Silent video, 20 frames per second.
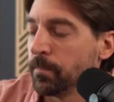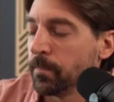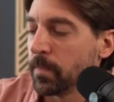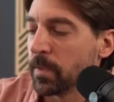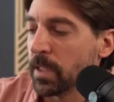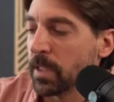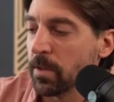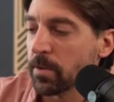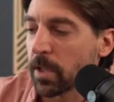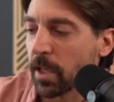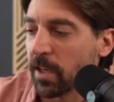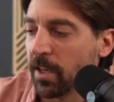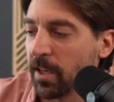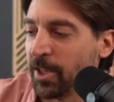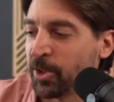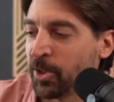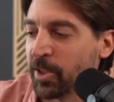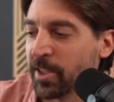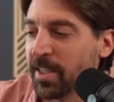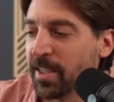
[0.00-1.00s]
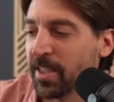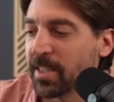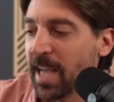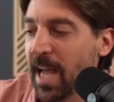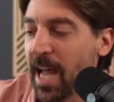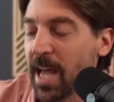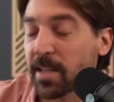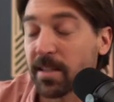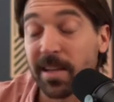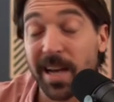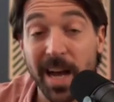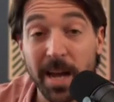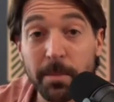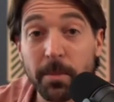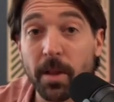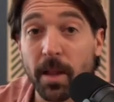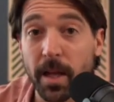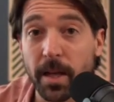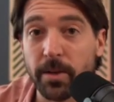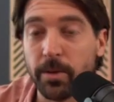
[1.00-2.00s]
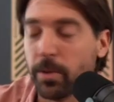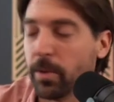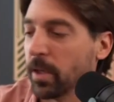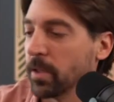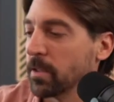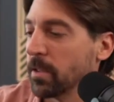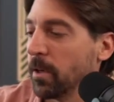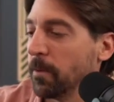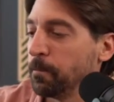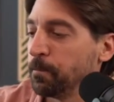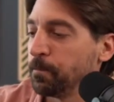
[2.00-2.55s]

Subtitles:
Sounds like an interesting task. I'm glad you think so.